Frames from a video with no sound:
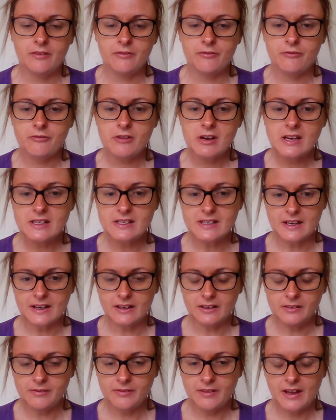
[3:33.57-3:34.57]
Frida
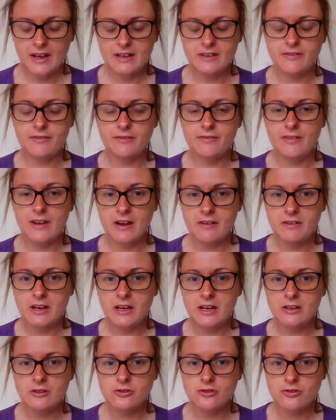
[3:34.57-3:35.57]
had a
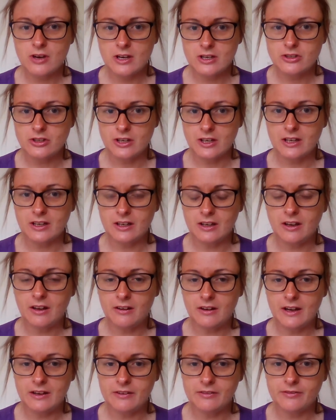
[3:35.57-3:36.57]
very tragic
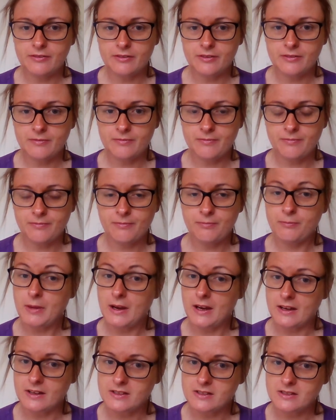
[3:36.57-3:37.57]
life,
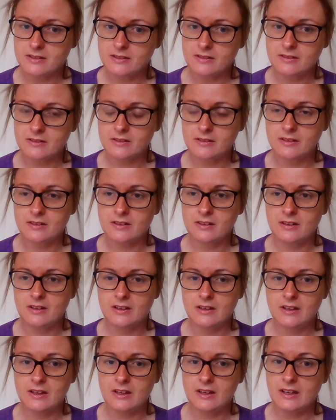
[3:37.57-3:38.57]
but
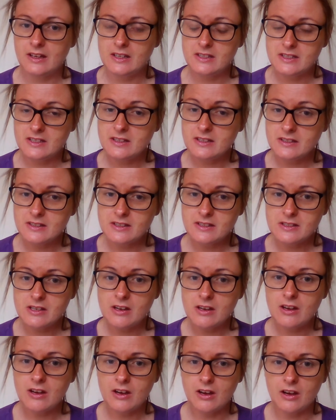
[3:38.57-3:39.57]
it didn't deter
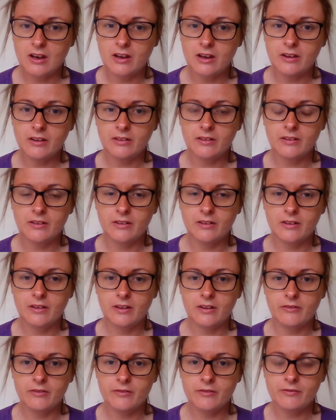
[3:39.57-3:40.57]
her
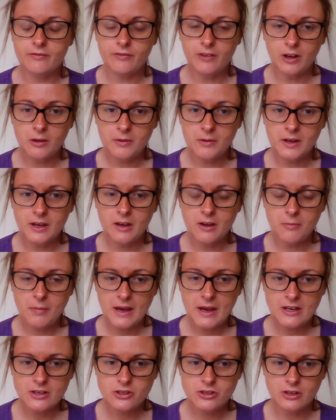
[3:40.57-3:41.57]
from following her
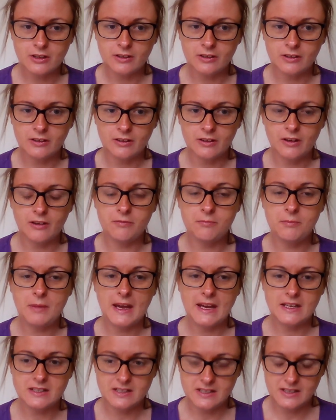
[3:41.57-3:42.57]
passion of
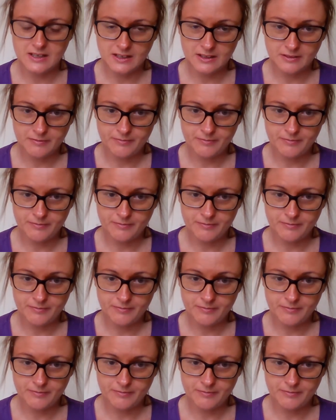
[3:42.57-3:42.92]
painting.